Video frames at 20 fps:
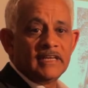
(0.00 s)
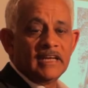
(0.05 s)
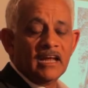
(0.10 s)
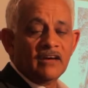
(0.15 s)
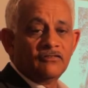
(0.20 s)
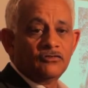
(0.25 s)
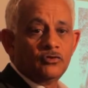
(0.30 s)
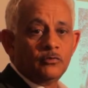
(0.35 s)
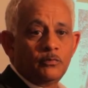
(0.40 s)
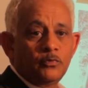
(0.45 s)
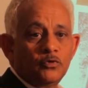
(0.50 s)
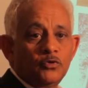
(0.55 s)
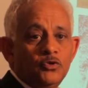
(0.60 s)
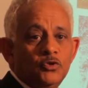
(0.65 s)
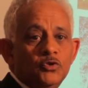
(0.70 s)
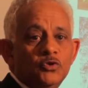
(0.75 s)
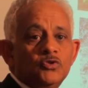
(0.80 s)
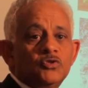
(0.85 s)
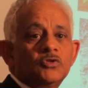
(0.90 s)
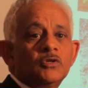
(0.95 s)
it's enough to
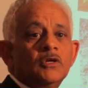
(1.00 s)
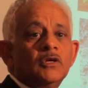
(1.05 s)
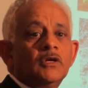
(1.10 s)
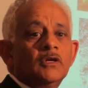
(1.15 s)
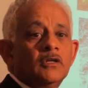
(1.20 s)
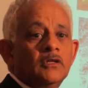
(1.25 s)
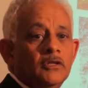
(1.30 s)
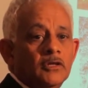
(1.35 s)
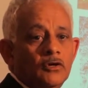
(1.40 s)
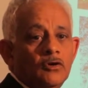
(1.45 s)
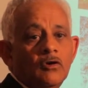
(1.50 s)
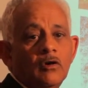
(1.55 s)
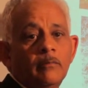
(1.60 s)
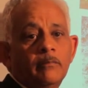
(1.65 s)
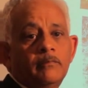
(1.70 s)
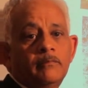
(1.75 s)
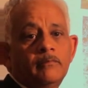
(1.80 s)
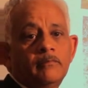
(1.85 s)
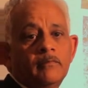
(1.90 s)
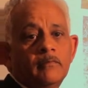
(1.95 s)
produce the
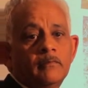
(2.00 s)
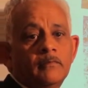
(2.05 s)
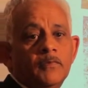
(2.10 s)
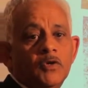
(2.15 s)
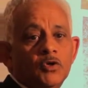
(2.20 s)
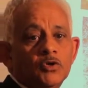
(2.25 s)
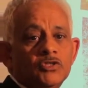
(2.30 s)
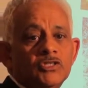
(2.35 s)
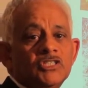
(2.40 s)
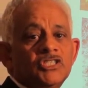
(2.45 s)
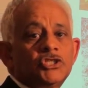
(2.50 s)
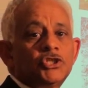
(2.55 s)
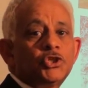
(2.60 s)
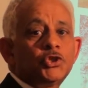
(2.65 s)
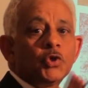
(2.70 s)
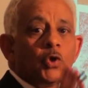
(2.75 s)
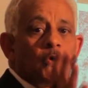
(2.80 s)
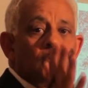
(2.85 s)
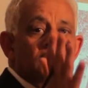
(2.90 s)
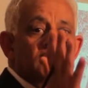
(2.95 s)
crop, because it's
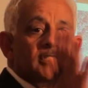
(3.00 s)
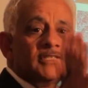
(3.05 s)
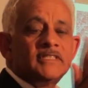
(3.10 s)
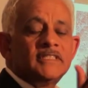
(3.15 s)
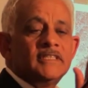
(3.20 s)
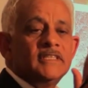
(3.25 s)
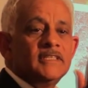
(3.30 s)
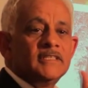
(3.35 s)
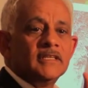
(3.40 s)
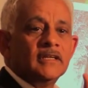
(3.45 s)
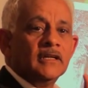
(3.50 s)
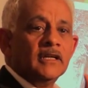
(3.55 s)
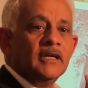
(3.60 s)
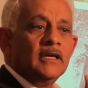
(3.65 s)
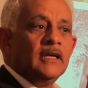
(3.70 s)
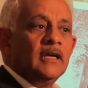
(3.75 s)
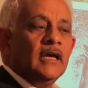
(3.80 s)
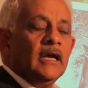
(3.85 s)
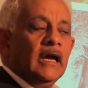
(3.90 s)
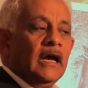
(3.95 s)
a short season.
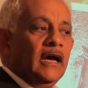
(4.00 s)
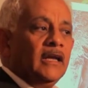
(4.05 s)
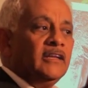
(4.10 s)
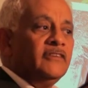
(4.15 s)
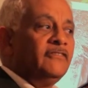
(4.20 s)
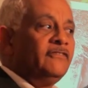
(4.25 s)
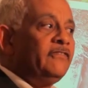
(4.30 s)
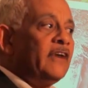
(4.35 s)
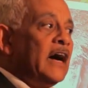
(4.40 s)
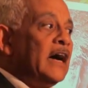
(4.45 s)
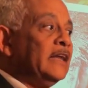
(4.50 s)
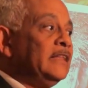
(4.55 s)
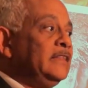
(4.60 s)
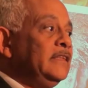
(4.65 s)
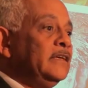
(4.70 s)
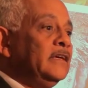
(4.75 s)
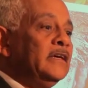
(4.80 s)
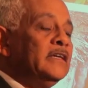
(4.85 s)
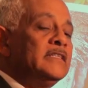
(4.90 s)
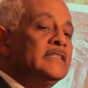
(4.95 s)
And in fact,
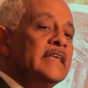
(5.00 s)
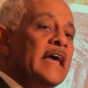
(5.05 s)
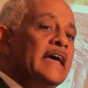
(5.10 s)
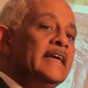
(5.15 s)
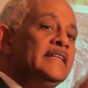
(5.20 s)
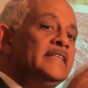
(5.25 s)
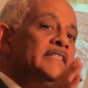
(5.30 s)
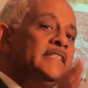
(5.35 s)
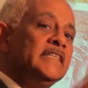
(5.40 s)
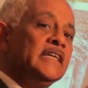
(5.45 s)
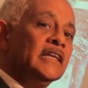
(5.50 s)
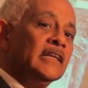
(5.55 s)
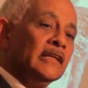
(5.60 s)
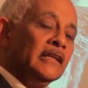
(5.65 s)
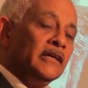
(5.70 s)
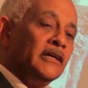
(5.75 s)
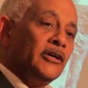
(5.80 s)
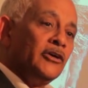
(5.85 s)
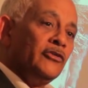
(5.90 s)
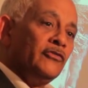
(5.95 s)
it's
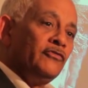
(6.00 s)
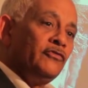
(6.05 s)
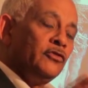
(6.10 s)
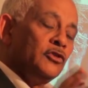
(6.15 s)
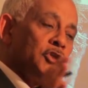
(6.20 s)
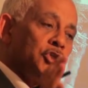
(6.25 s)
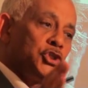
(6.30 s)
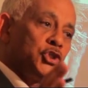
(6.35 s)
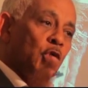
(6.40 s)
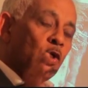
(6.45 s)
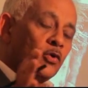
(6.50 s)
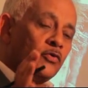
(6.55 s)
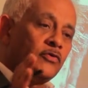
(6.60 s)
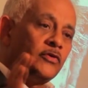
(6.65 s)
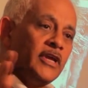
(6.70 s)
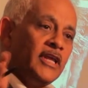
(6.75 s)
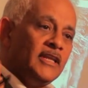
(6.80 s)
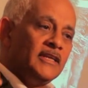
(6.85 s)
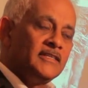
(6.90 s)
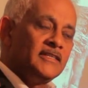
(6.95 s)
ideal for the
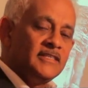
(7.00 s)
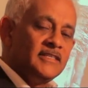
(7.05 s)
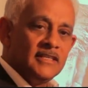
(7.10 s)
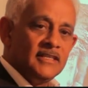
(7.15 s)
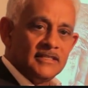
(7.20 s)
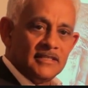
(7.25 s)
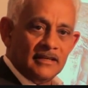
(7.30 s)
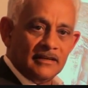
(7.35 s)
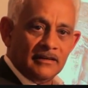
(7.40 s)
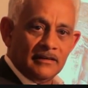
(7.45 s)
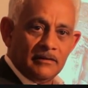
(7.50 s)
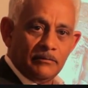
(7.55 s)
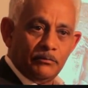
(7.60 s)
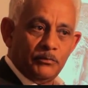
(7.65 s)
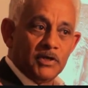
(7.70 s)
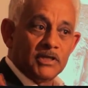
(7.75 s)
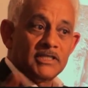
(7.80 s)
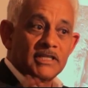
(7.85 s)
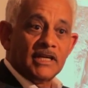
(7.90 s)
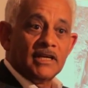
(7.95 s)
short rainy season,
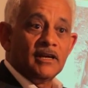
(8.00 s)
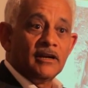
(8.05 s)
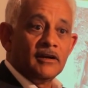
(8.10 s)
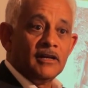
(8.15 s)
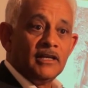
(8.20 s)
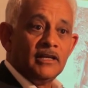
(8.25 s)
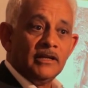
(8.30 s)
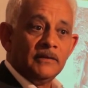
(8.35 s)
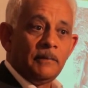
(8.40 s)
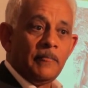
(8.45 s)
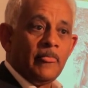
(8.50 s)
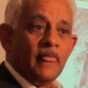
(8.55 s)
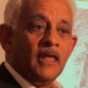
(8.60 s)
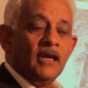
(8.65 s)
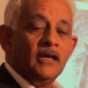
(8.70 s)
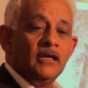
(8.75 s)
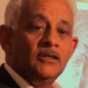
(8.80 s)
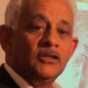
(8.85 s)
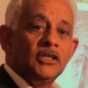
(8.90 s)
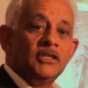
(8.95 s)
particularly
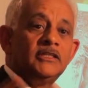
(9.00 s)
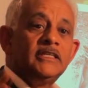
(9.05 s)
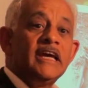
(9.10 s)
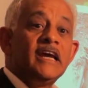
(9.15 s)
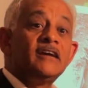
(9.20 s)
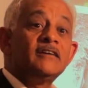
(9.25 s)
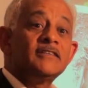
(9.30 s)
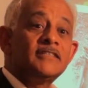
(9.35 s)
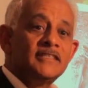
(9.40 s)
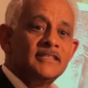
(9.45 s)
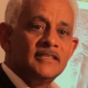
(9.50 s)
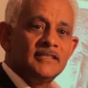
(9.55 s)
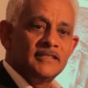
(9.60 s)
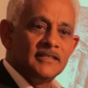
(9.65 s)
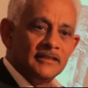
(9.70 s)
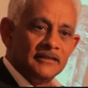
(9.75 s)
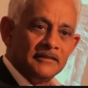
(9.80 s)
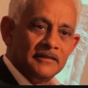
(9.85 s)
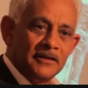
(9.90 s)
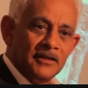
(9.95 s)
in the Deyr
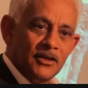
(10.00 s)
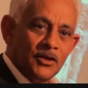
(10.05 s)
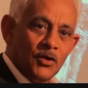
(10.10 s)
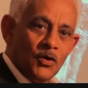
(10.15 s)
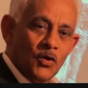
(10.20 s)
season,